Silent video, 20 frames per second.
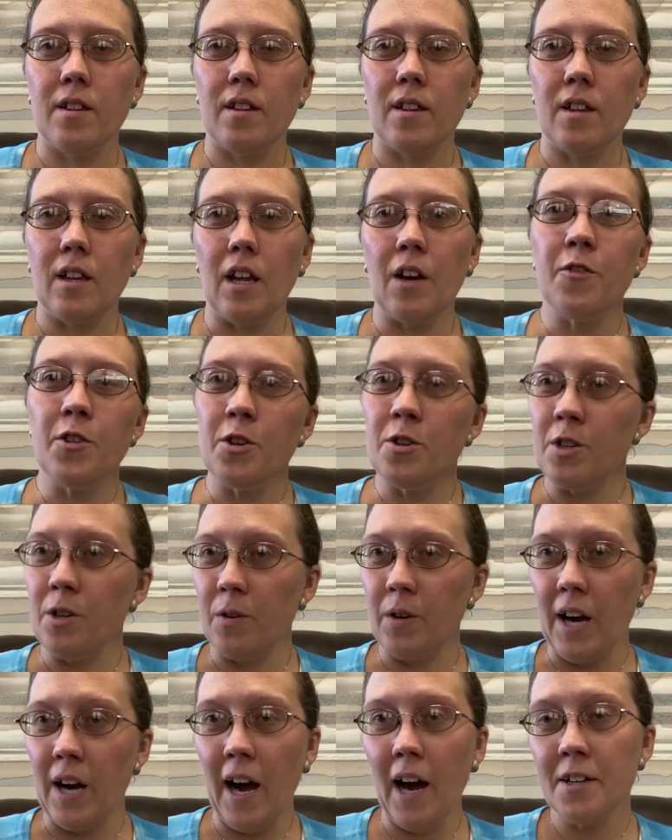If you
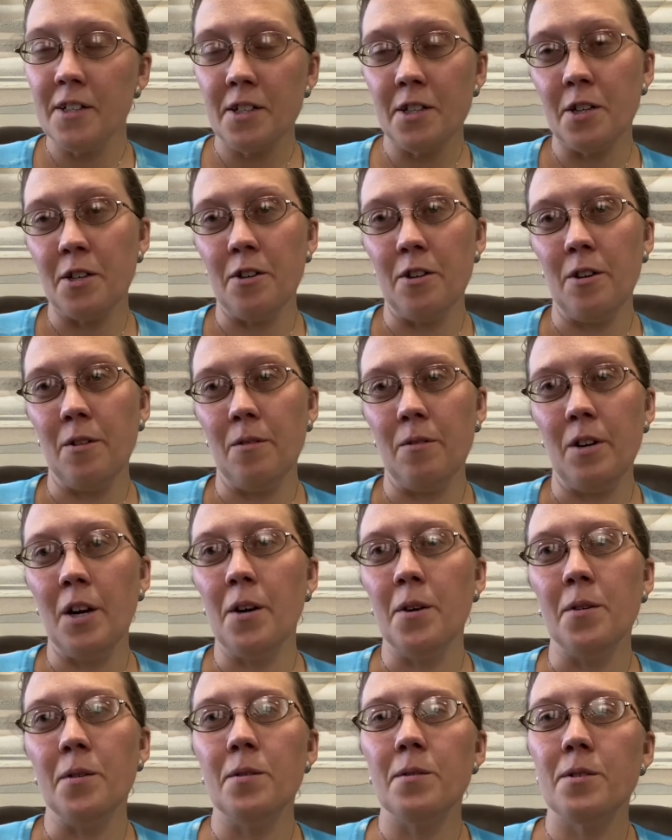don't ask, you don't
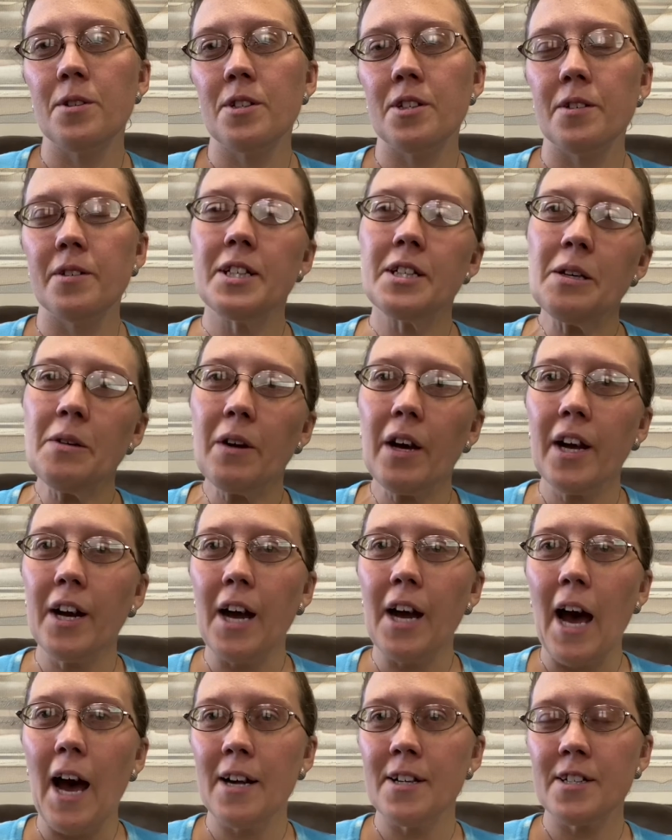know. So it's okay
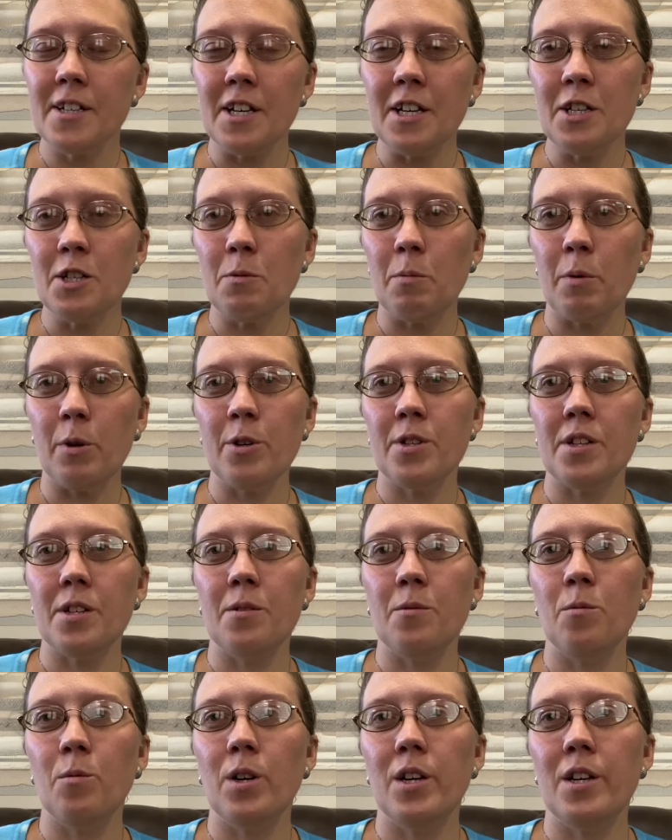to ask each
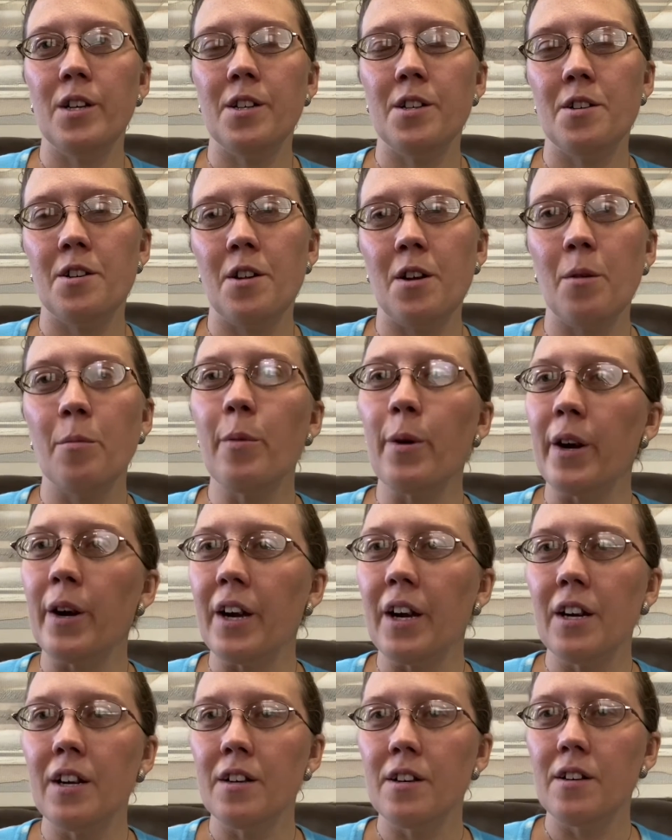person what they're
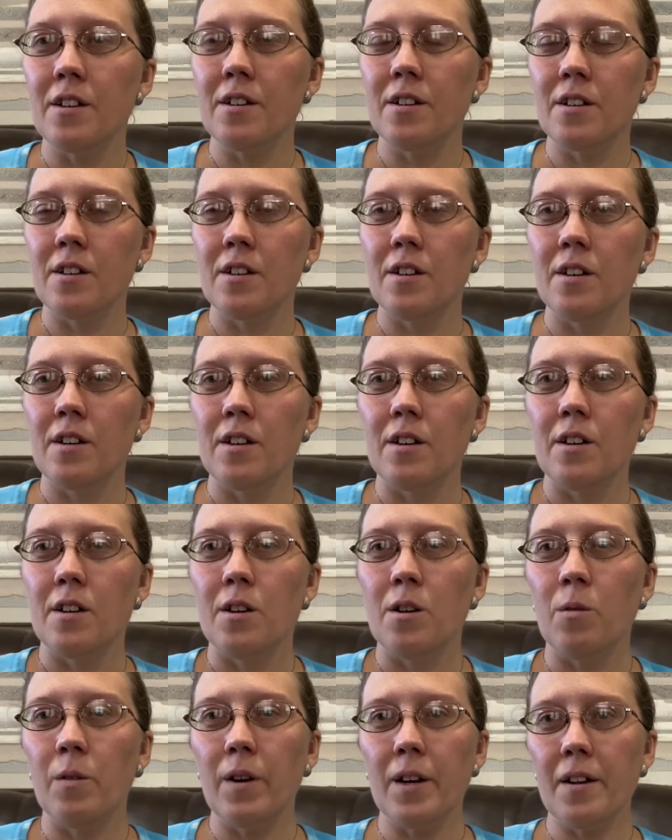bringing,
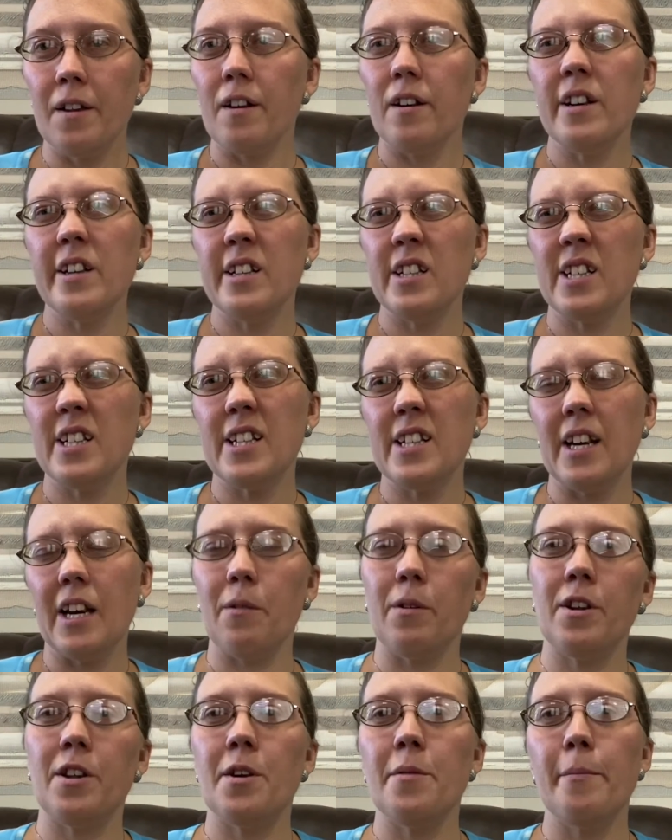where their insight,
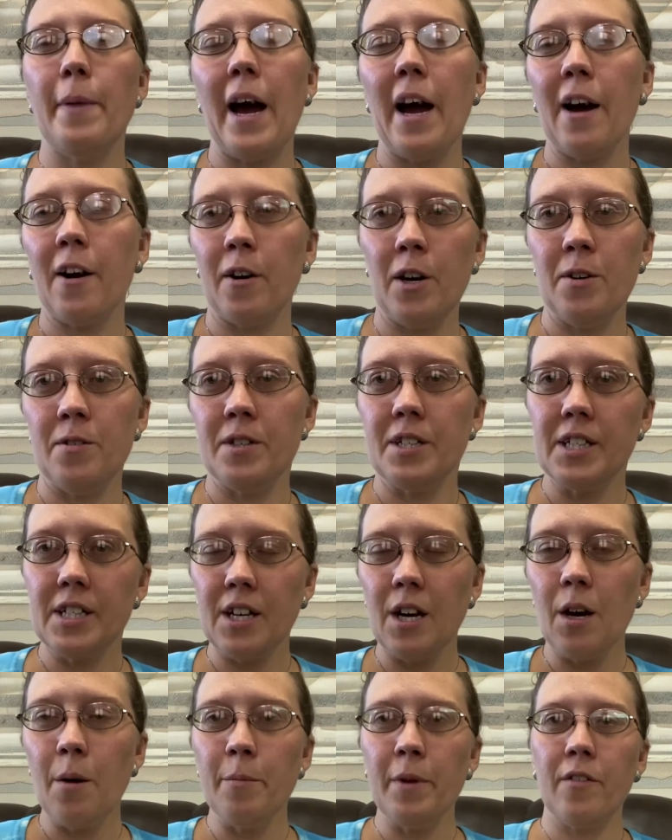where their background is
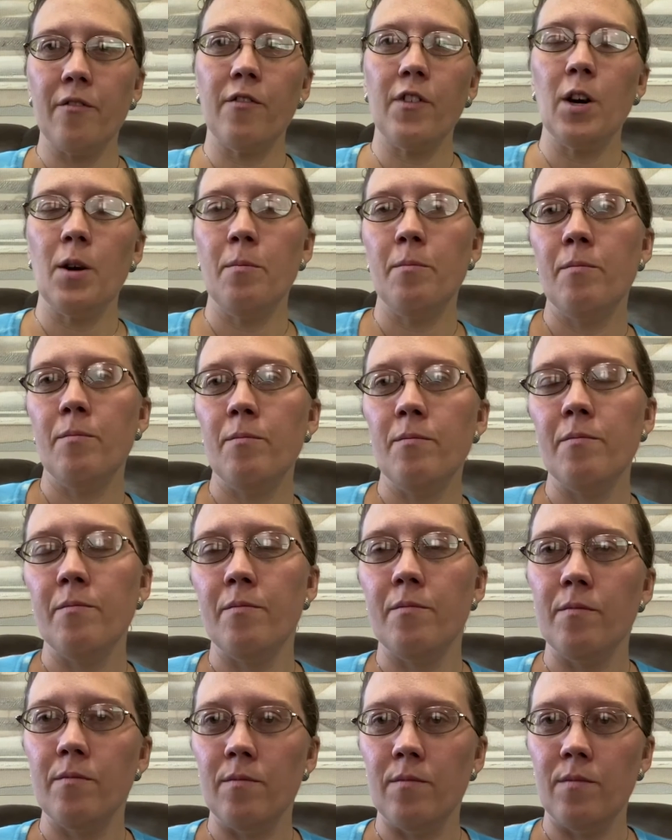coming from
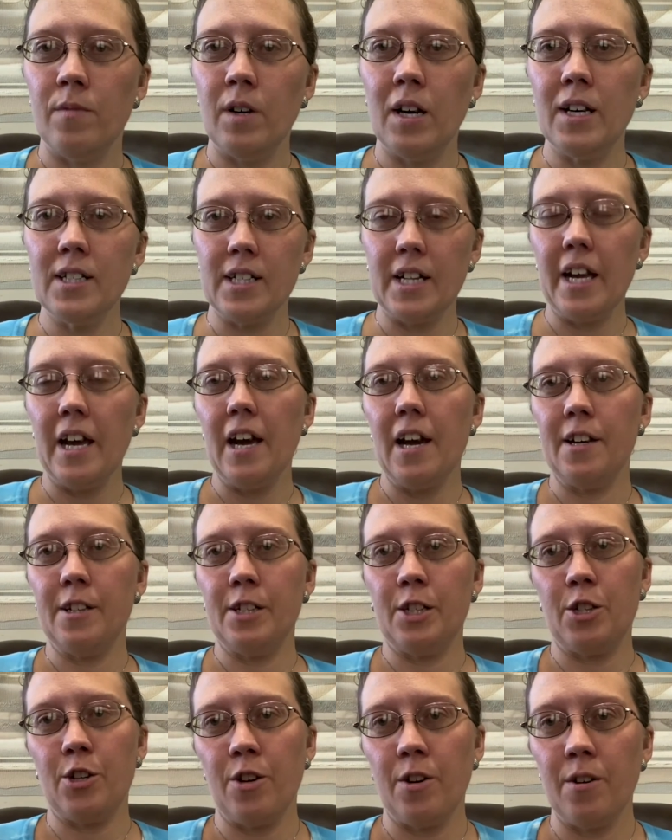as they
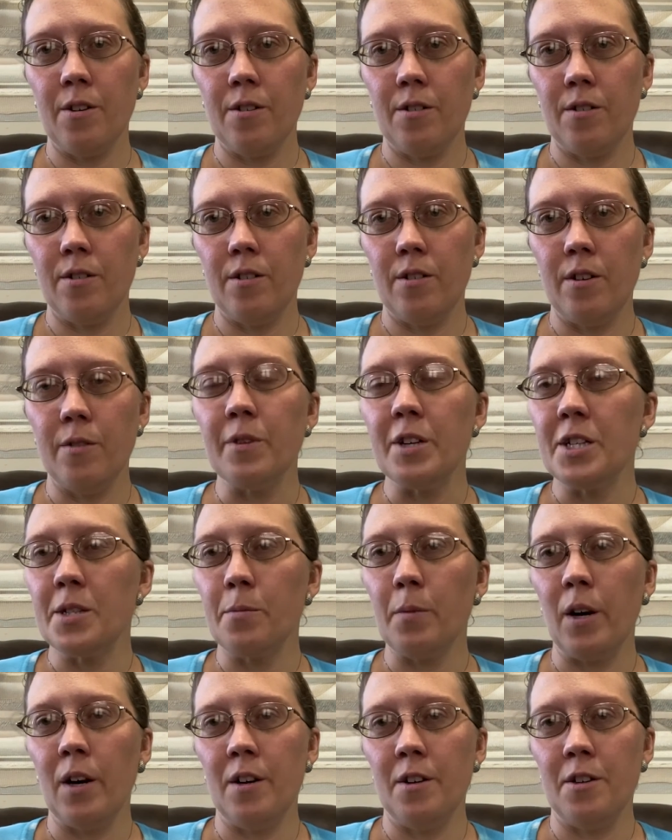answer and
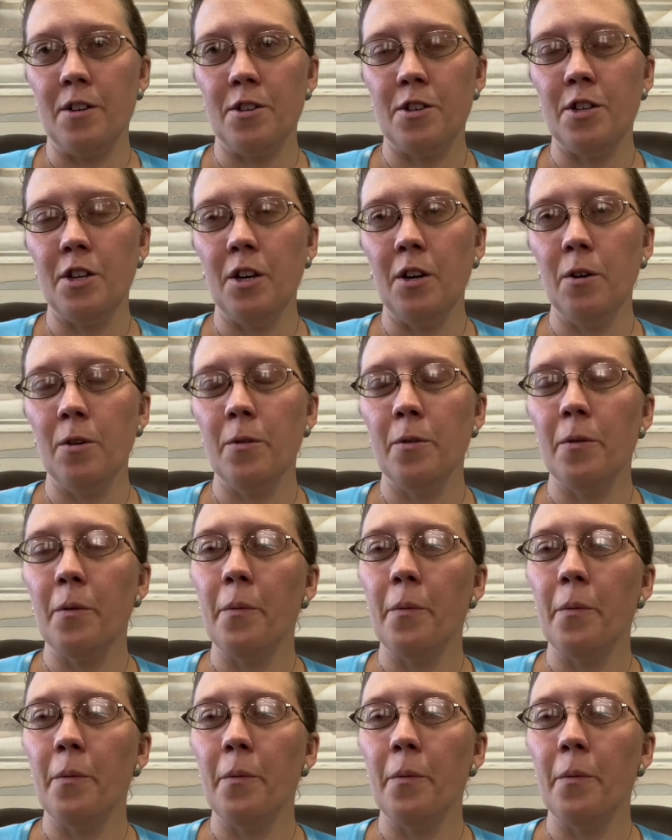respond to you.